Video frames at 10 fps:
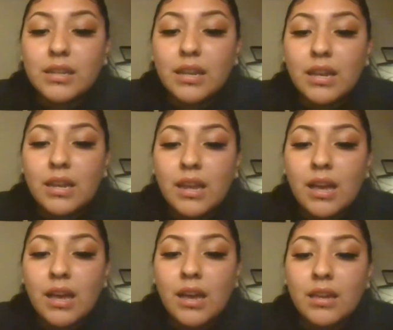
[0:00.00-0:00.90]
And
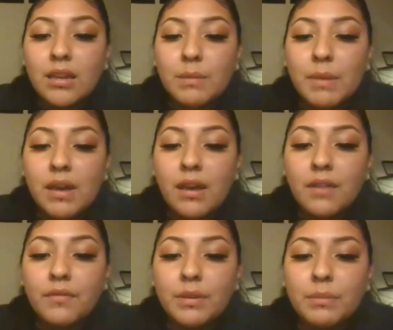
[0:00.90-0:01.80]
I am
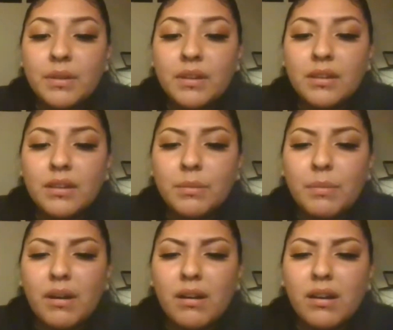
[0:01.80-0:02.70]
every
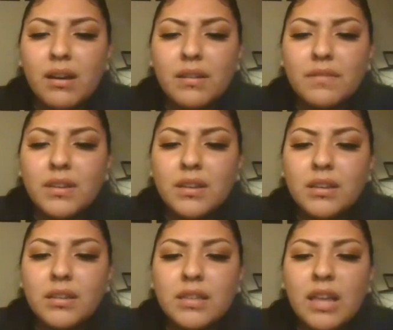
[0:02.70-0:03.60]
part of
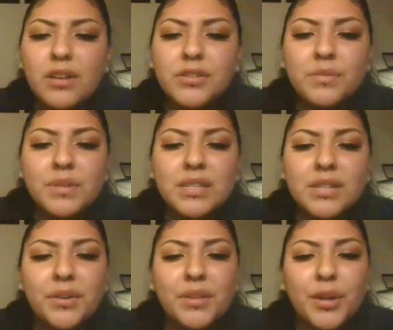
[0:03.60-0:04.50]
it. They also want to
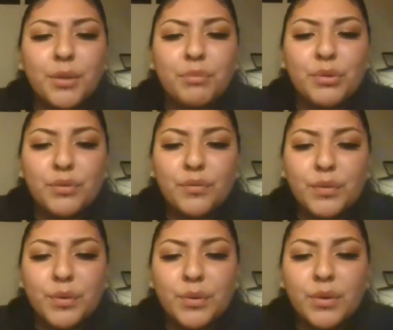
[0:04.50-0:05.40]
tell you that you're
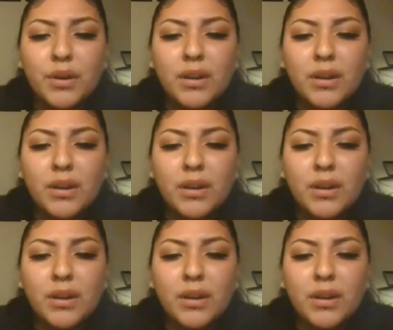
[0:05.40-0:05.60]
beautiful.